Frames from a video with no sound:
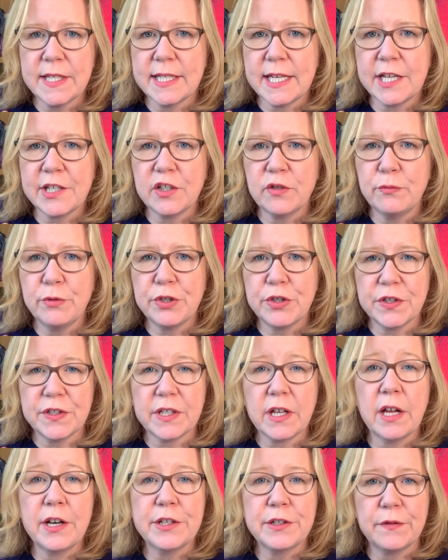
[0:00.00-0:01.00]
session was just
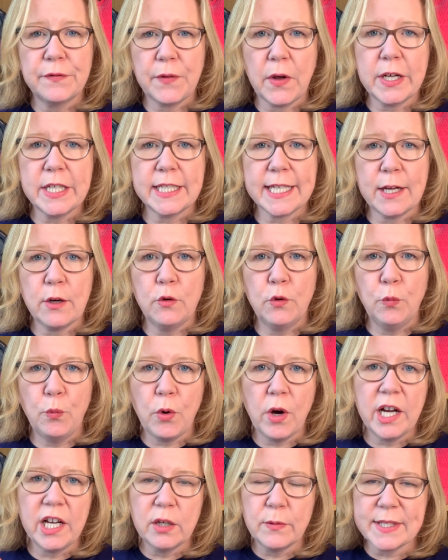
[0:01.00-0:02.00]
kind of to find out
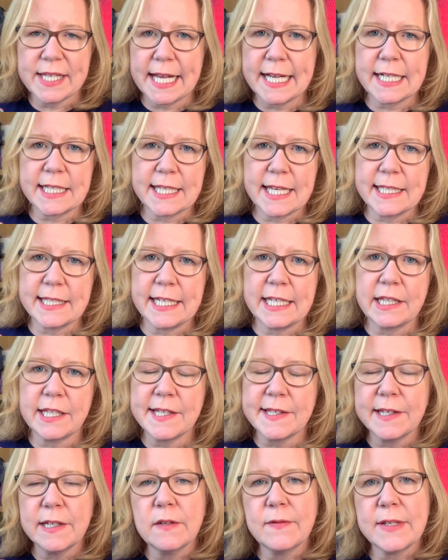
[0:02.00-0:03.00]
why I was accessing the
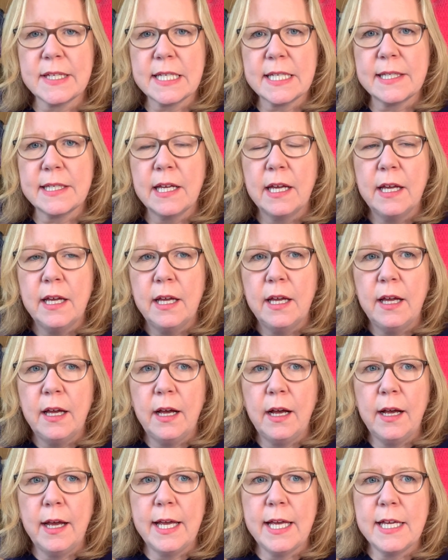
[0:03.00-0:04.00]
service.
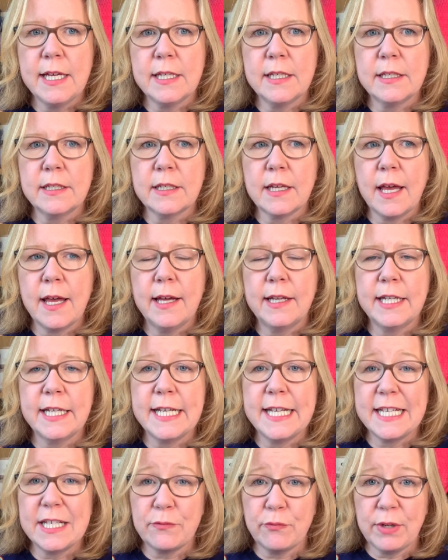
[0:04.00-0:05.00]
It
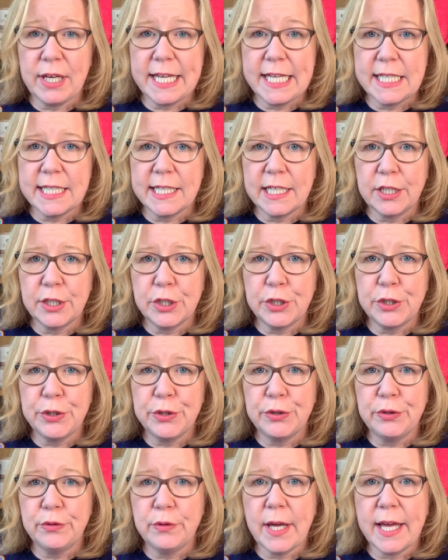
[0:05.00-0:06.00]
is relating
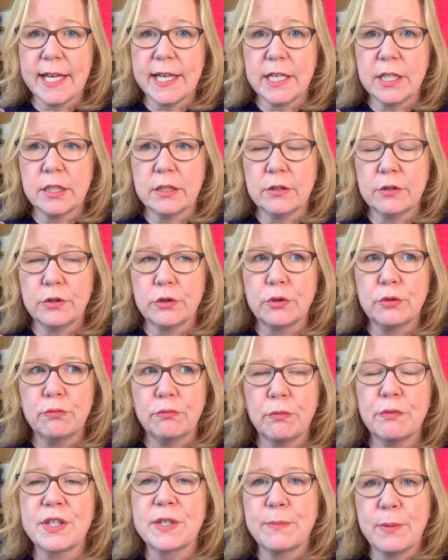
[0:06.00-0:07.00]
to a
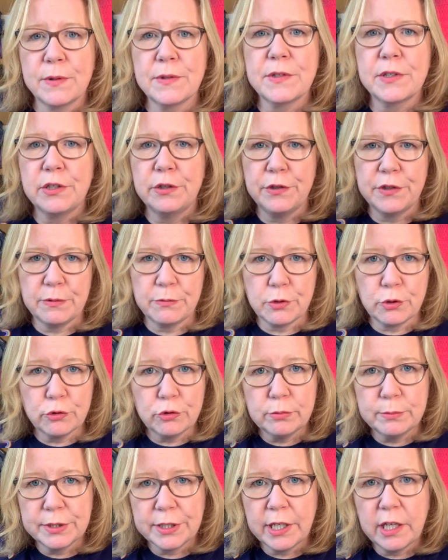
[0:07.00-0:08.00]
response to some
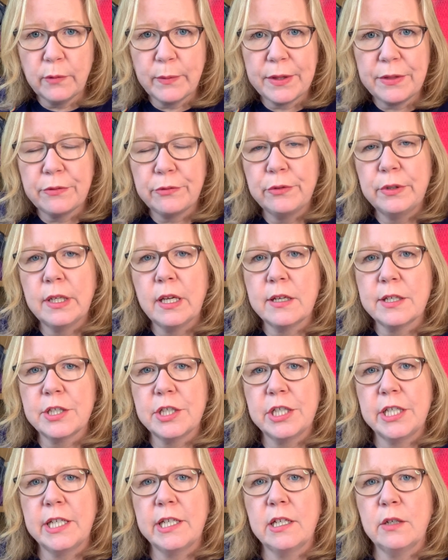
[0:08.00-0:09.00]
trauma that I went through last
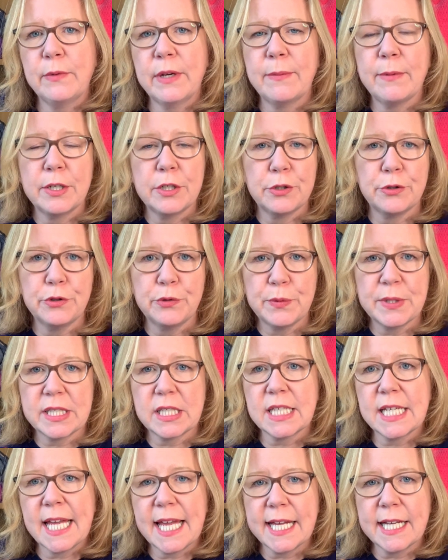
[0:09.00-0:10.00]
year where my dog was
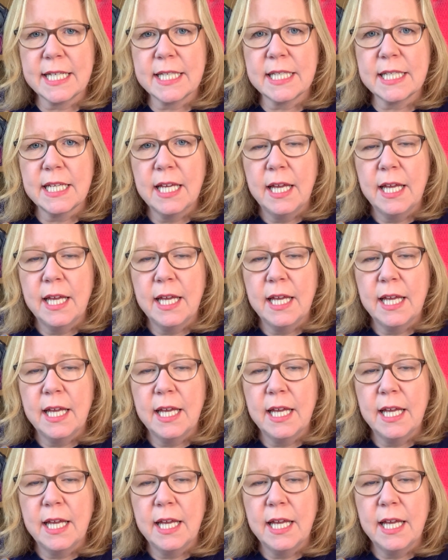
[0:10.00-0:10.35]
attacked.